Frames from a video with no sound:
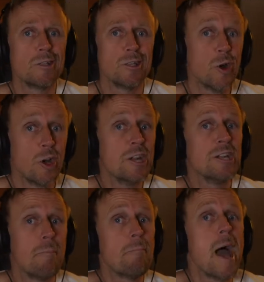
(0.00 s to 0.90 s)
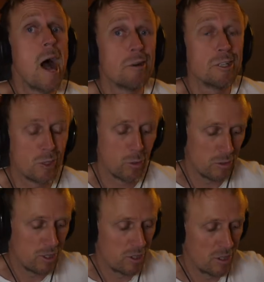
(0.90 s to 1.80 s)
so you're going to need a power
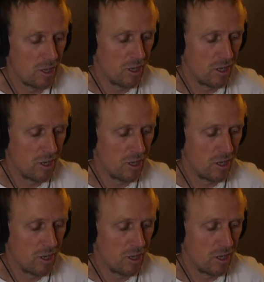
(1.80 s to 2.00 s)
source.